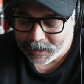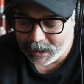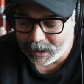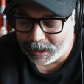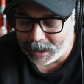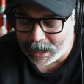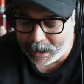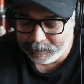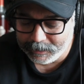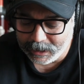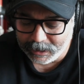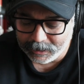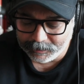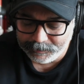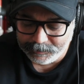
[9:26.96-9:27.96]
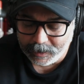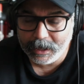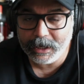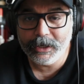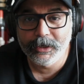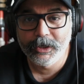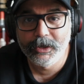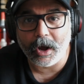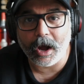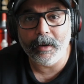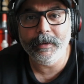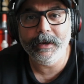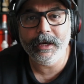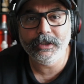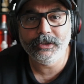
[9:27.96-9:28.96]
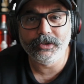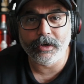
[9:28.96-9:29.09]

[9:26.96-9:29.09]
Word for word: Uh, I'm getting a very dominant